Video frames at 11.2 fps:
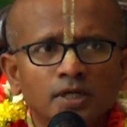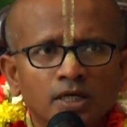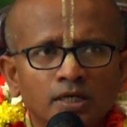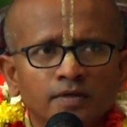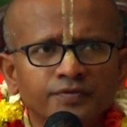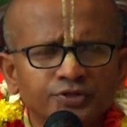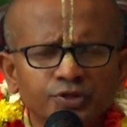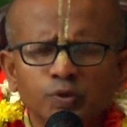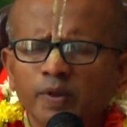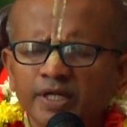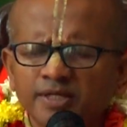uh,
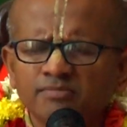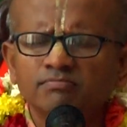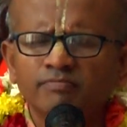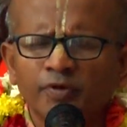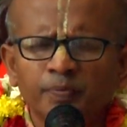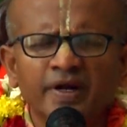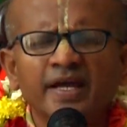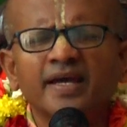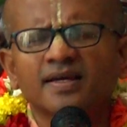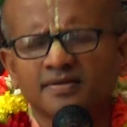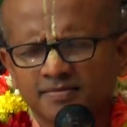Vishnu and were
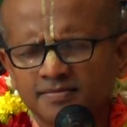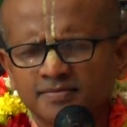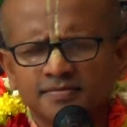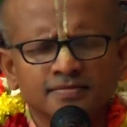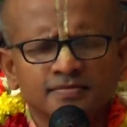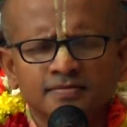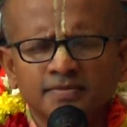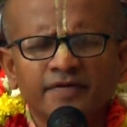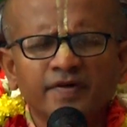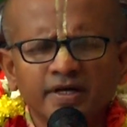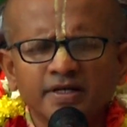praying
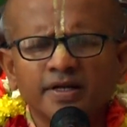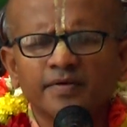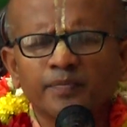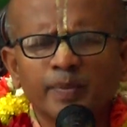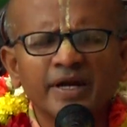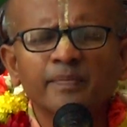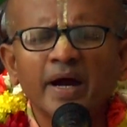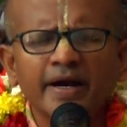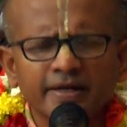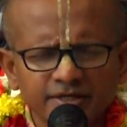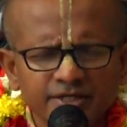that we are in a very
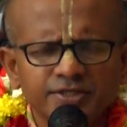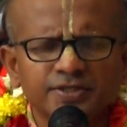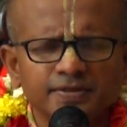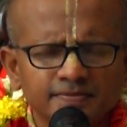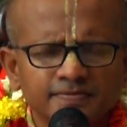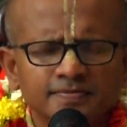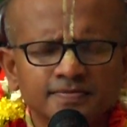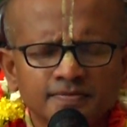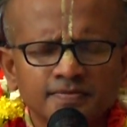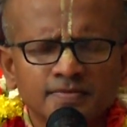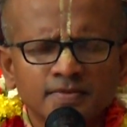bad condition.
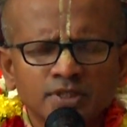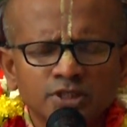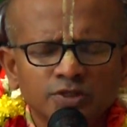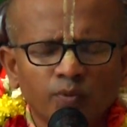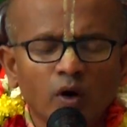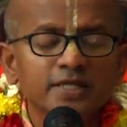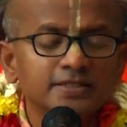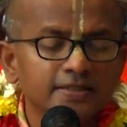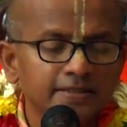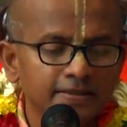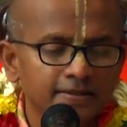So what is
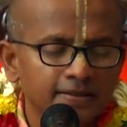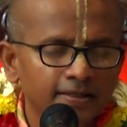the